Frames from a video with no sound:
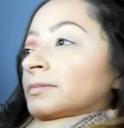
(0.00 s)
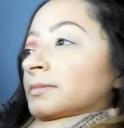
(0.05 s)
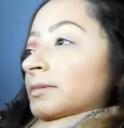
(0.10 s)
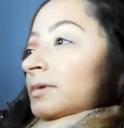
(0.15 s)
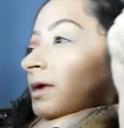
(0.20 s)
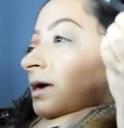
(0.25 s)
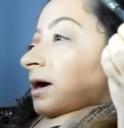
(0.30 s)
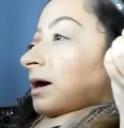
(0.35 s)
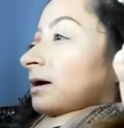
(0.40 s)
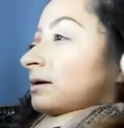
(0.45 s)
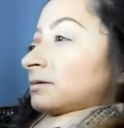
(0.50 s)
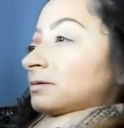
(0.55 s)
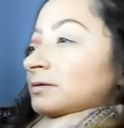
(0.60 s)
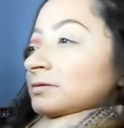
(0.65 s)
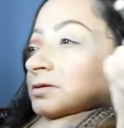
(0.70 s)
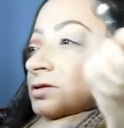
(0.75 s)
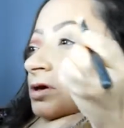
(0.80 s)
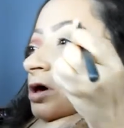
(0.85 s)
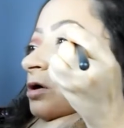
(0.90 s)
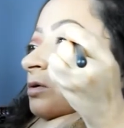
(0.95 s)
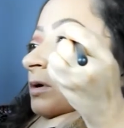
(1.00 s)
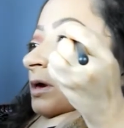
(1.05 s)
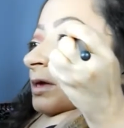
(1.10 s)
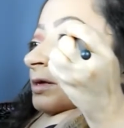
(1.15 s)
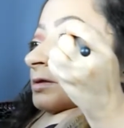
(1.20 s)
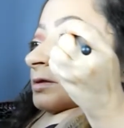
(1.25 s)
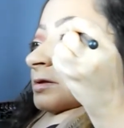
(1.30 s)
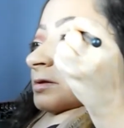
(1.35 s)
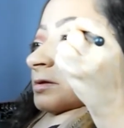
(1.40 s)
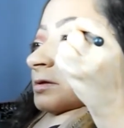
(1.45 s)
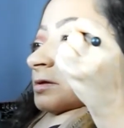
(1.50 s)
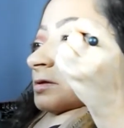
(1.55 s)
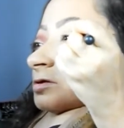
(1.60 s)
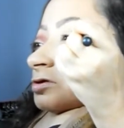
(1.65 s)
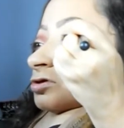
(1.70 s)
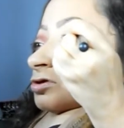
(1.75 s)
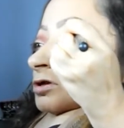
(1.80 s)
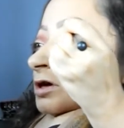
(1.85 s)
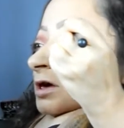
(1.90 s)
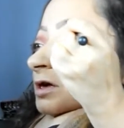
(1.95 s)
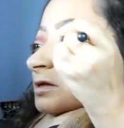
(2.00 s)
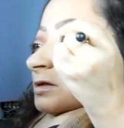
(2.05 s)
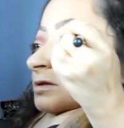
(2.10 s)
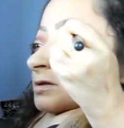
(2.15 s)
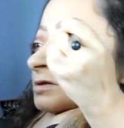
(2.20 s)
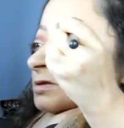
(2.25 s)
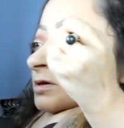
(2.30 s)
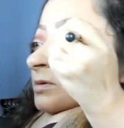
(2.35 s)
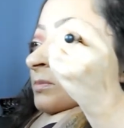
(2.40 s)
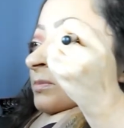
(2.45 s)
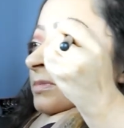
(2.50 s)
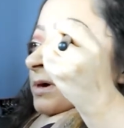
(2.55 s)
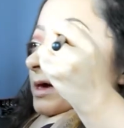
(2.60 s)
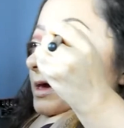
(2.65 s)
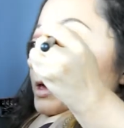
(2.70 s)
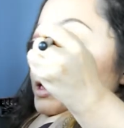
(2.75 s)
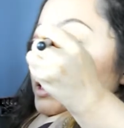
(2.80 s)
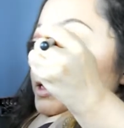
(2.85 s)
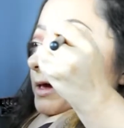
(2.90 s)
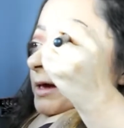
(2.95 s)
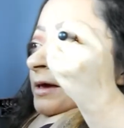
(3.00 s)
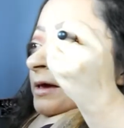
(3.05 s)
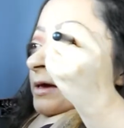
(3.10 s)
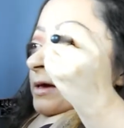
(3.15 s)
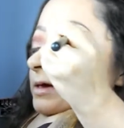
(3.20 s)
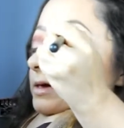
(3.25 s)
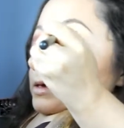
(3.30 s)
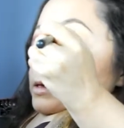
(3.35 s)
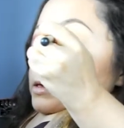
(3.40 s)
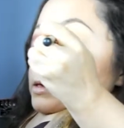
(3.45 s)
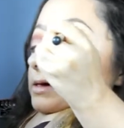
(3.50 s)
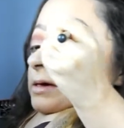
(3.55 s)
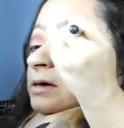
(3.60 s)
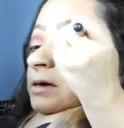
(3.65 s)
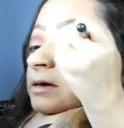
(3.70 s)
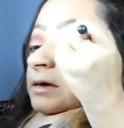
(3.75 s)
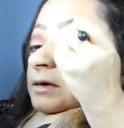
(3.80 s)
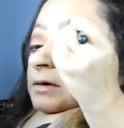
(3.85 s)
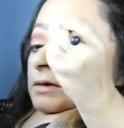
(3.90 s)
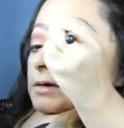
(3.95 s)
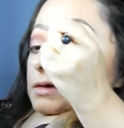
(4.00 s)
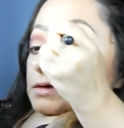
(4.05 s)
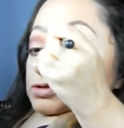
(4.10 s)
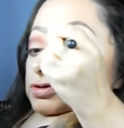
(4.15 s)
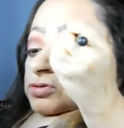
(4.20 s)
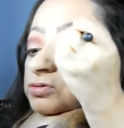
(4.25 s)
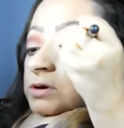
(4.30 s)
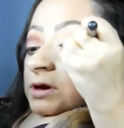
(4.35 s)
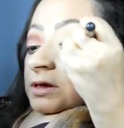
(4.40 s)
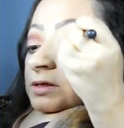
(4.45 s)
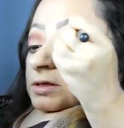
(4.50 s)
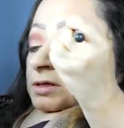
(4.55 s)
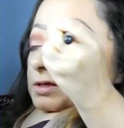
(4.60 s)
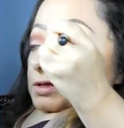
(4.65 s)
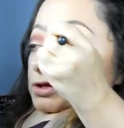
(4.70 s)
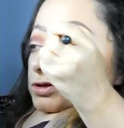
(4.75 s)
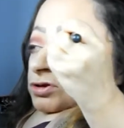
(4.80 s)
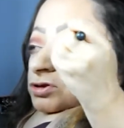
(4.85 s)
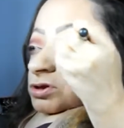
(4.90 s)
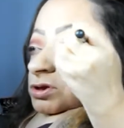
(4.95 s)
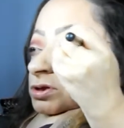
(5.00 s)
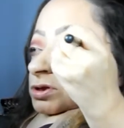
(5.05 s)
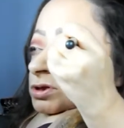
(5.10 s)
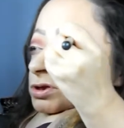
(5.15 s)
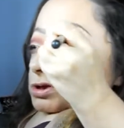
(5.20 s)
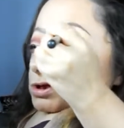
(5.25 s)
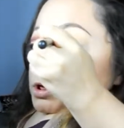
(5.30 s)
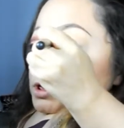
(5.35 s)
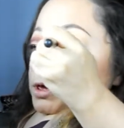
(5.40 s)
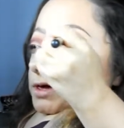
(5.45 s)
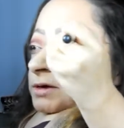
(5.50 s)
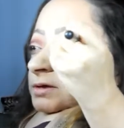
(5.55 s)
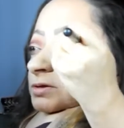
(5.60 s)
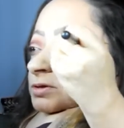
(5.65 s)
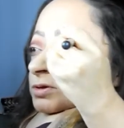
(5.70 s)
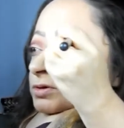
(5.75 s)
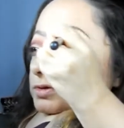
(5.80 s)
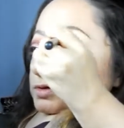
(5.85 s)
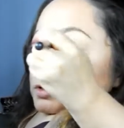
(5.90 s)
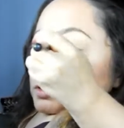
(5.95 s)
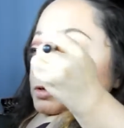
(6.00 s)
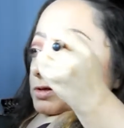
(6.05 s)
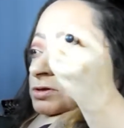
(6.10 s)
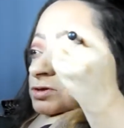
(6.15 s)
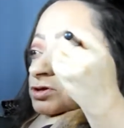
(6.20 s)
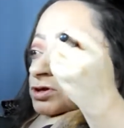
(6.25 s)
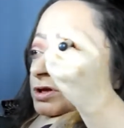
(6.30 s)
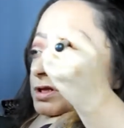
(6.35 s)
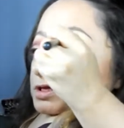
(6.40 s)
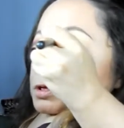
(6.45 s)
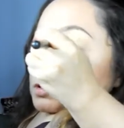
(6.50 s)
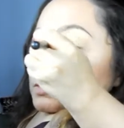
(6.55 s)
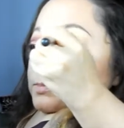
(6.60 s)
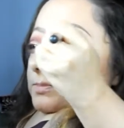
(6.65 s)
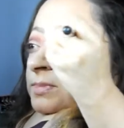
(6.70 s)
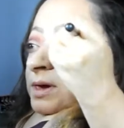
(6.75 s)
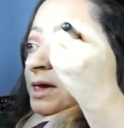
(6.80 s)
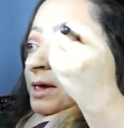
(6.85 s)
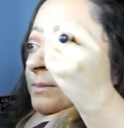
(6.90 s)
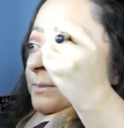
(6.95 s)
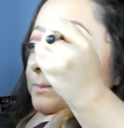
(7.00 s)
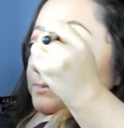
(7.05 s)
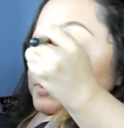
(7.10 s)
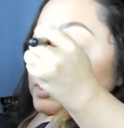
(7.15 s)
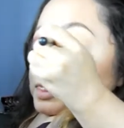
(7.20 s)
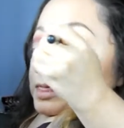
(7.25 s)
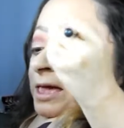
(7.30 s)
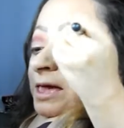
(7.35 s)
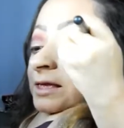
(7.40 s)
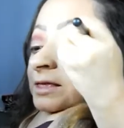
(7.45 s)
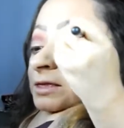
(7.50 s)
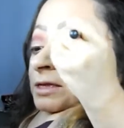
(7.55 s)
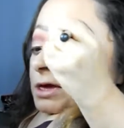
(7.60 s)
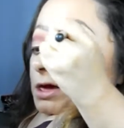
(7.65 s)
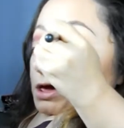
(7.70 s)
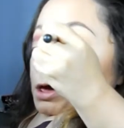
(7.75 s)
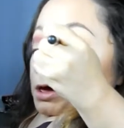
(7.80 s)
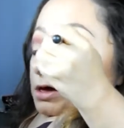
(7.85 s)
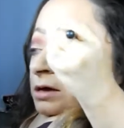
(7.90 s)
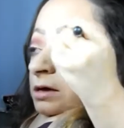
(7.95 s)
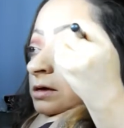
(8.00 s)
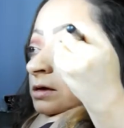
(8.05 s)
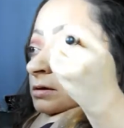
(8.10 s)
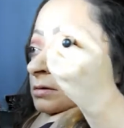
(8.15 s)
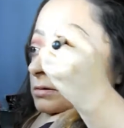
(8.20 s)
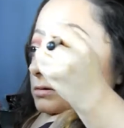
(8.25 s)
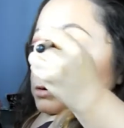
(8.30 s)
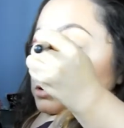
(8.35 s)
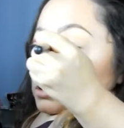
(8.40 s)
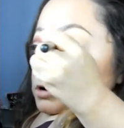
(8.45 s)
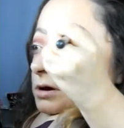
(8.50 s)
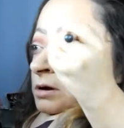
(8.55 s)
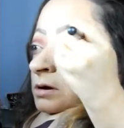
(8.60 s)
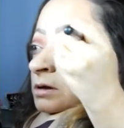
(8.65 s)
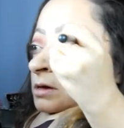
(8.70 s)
And as always, this is just my transition shade. So this is just my blending color.